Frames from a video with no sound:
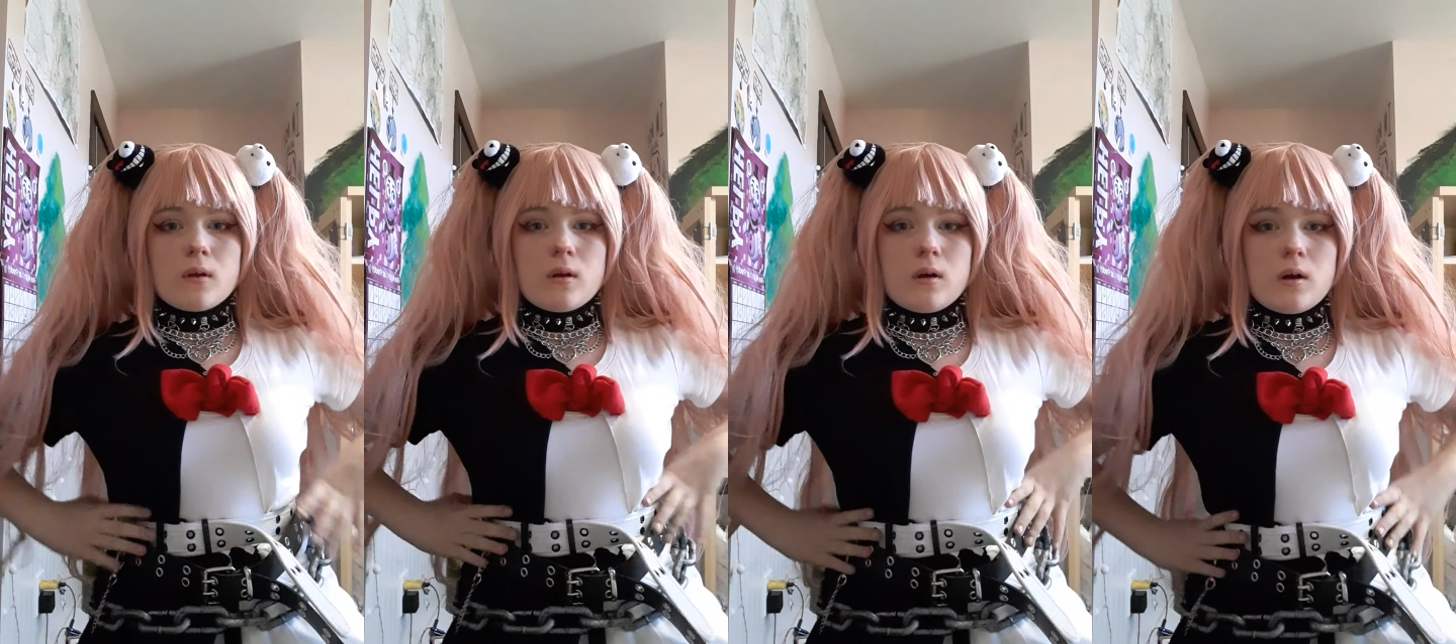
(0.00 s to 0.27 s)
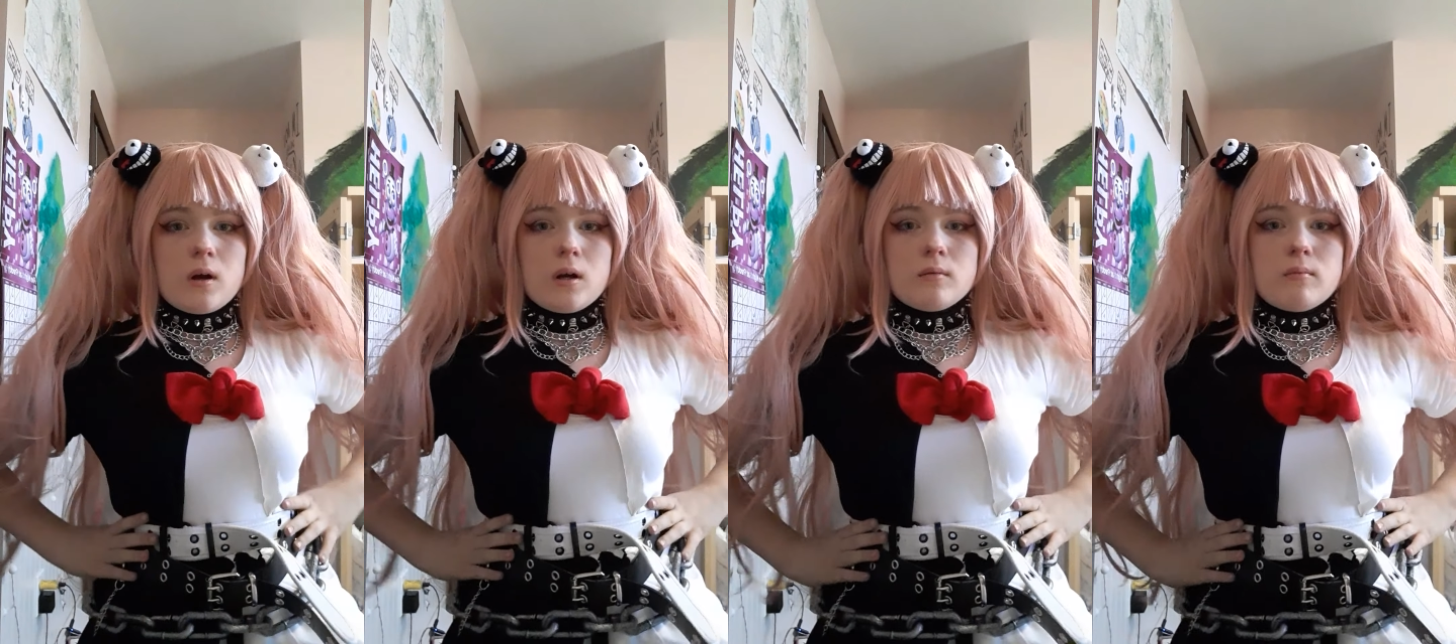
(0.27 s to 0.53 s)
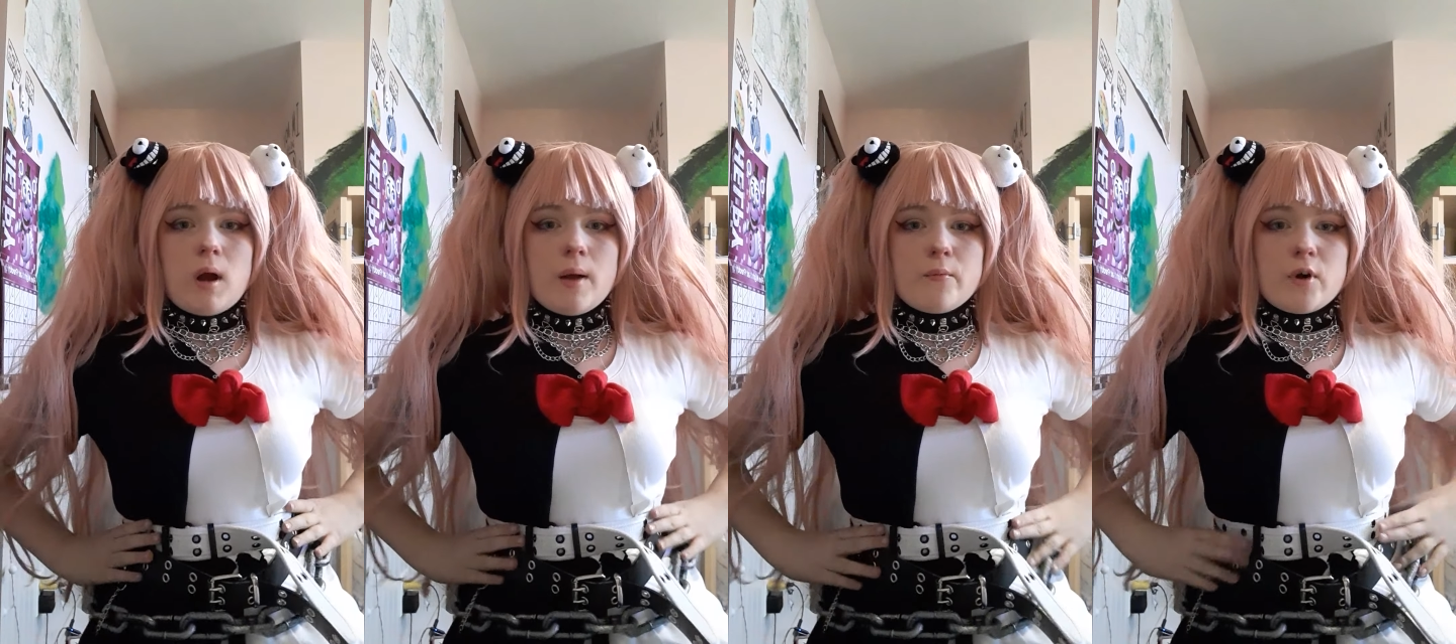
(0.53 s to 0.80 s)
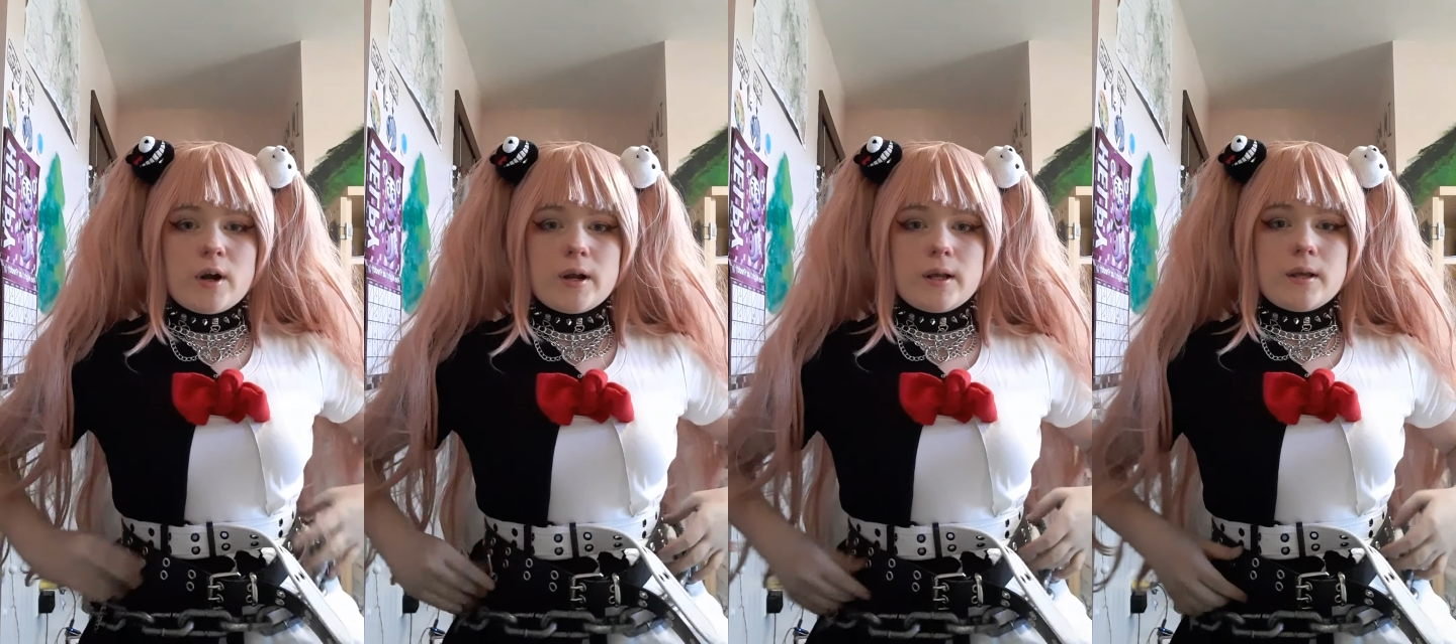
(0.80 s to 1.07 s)
I'm
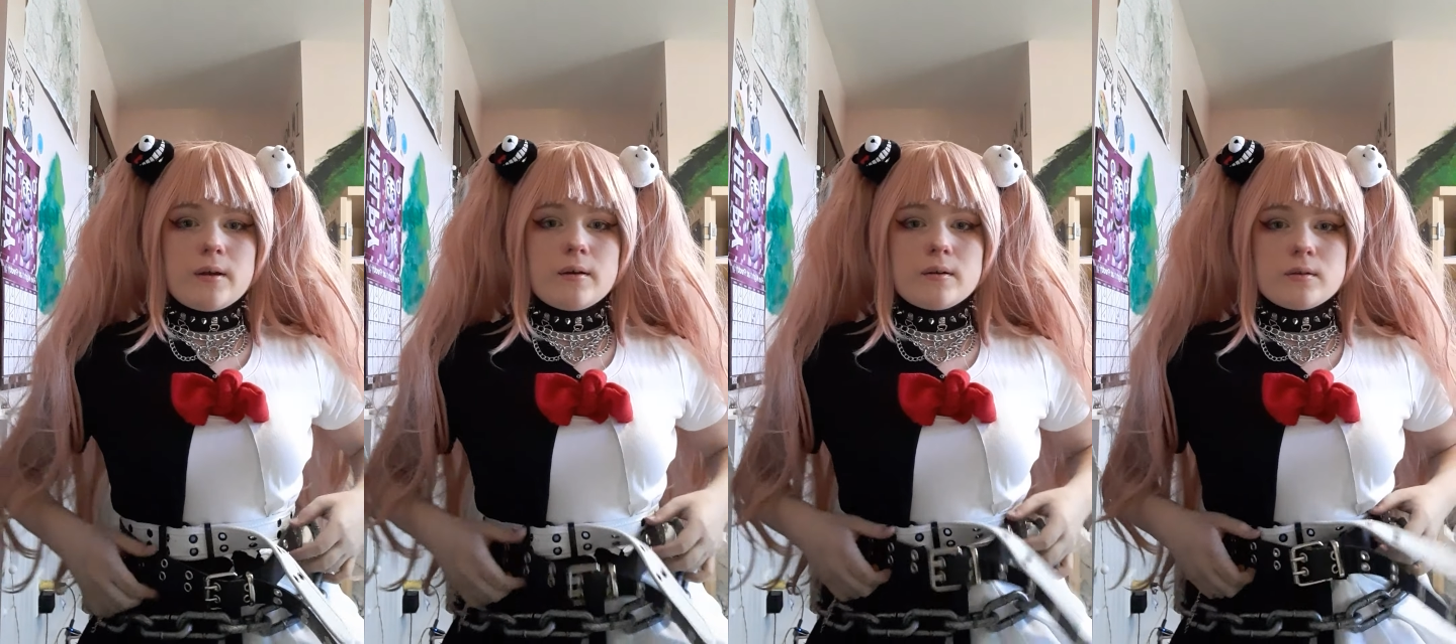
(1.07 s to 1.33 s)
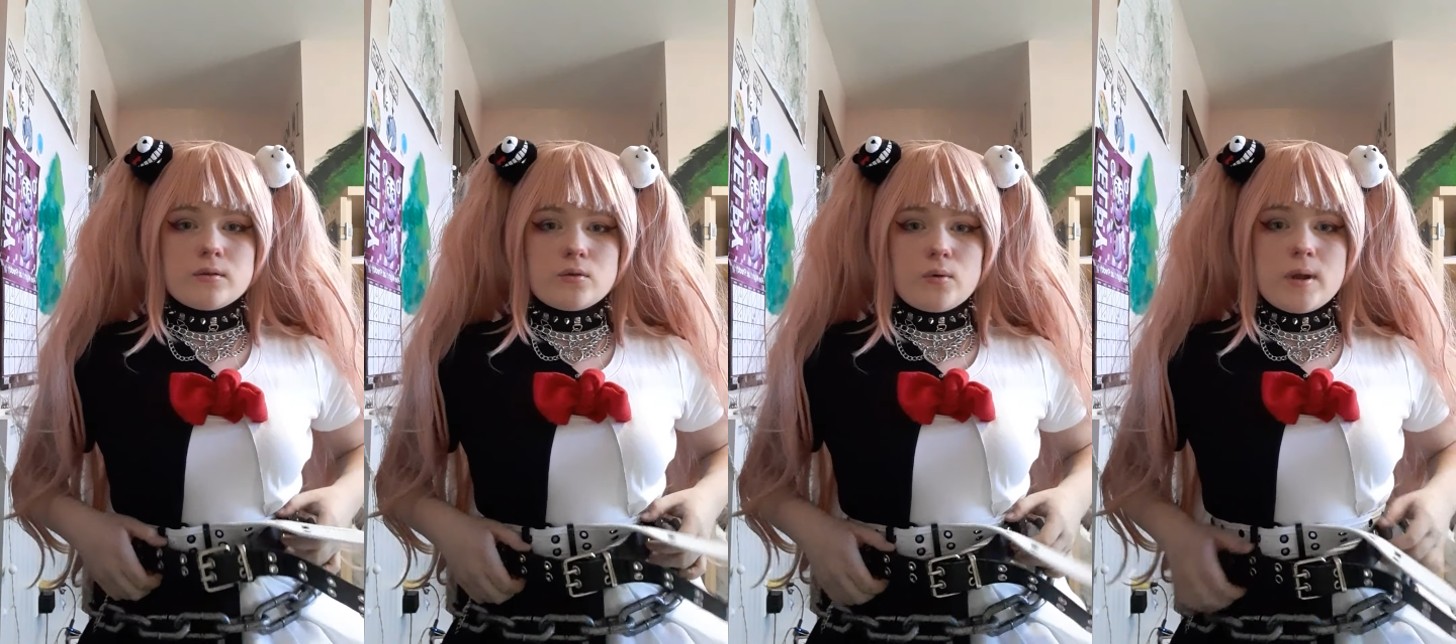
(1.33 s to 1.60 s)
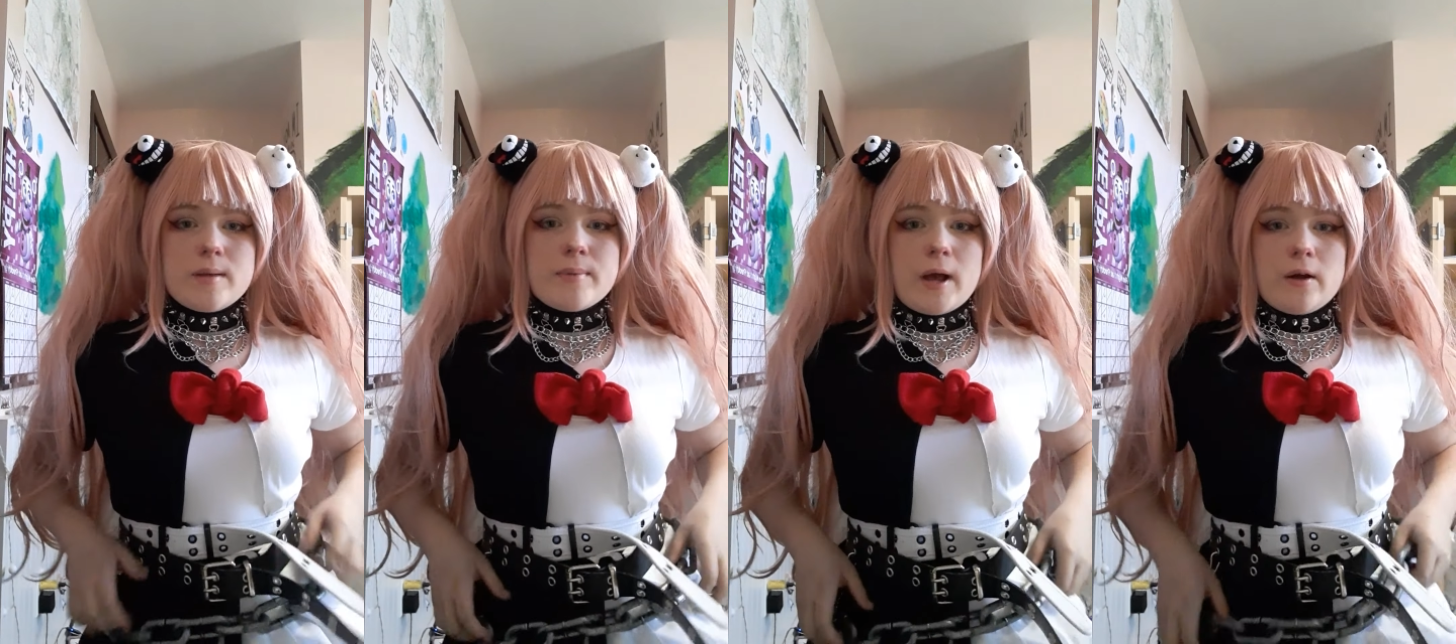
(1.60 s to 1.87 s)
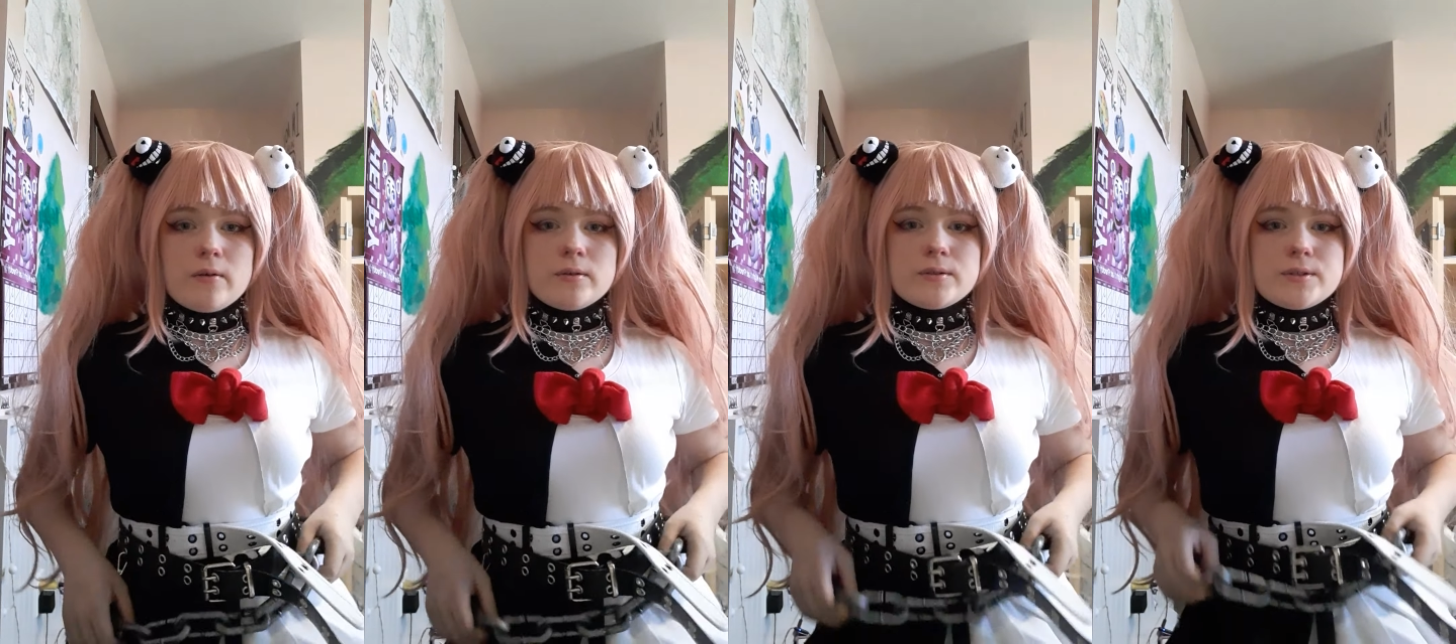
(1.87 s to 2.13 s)
wearing 3
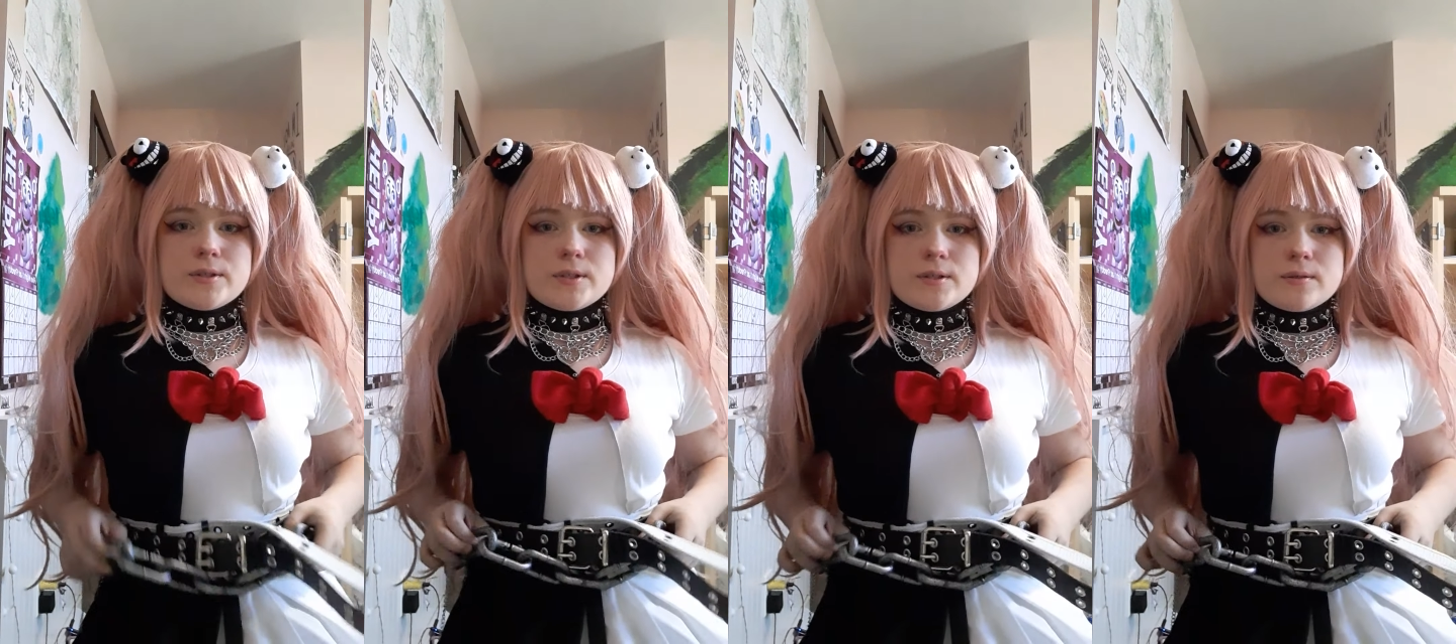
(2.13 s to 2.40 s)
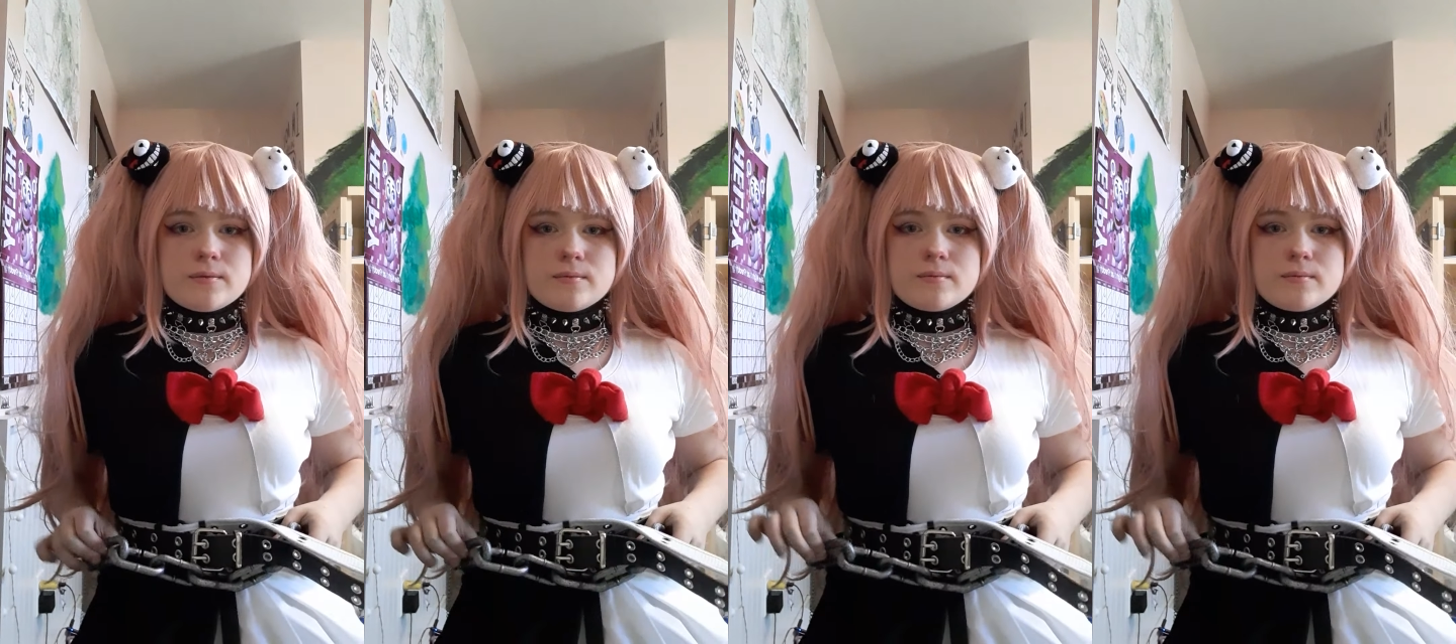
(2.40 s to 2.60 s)
belts,